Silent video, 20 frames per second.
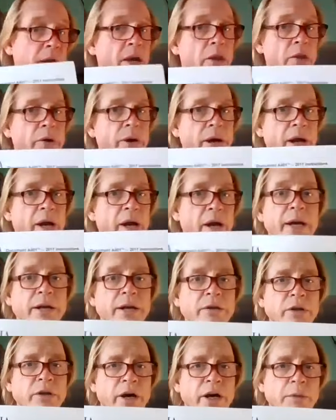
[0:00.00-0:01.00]
other
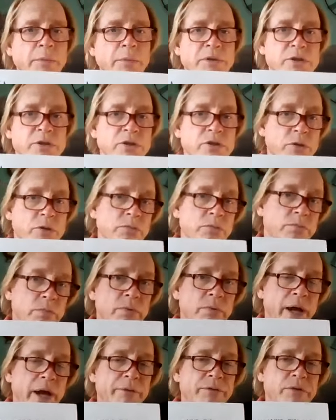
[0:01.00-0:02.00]
AIA documents that you
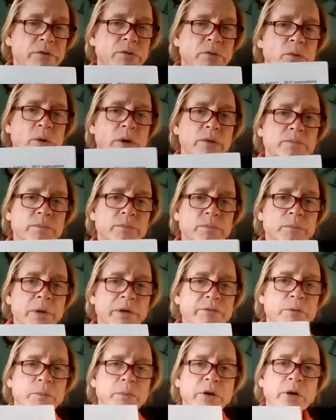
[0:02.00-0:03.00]
have to be
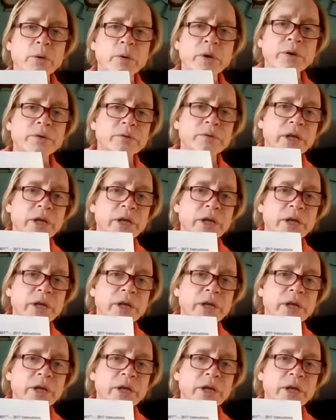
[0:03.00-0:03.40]
familiar with,